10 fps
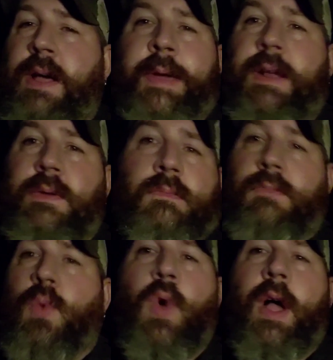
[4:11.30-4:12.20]
I mean,
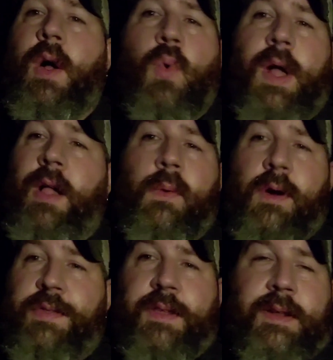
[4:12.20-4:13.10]
well
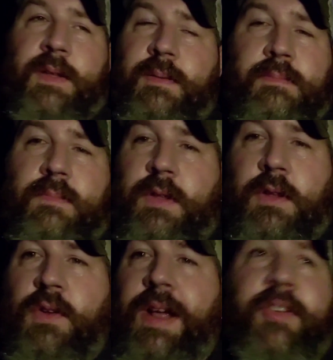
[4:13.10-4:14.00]
worth it.
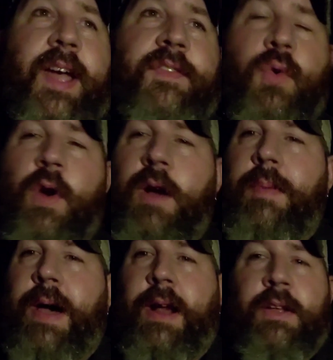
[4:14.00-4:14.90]
You never have to worry
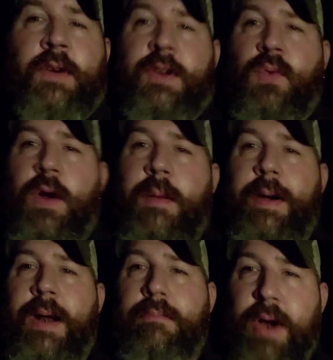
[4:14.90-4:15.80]
about it. You don't have to worry
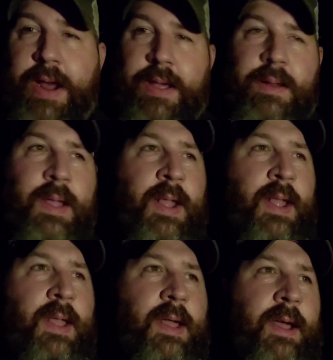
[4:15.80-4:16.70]
about it breaking.
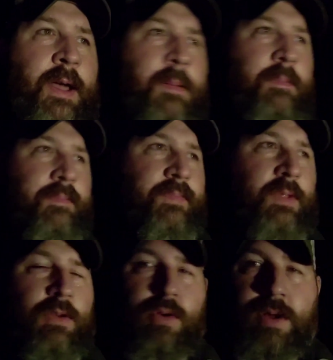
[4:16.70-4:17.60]

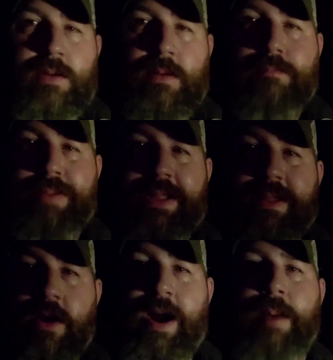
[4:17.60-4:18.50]
You can
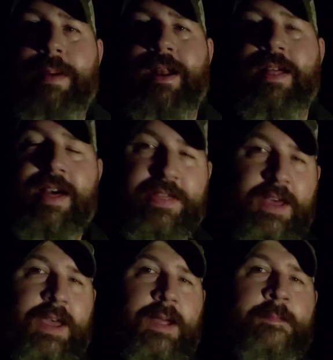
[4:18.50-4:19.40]
beat the crap out of that
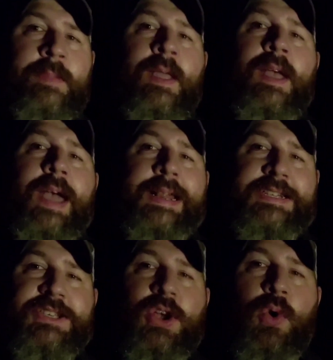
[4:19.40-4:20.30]
thing,
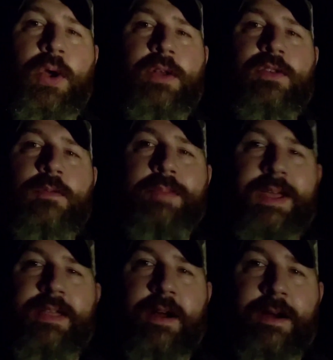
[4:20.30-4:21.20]
and it's going to
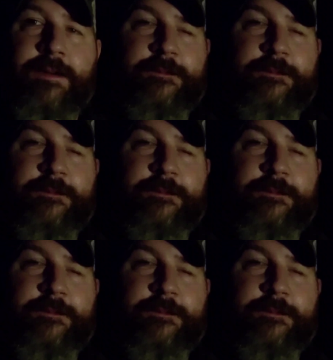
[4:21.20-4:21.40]
be there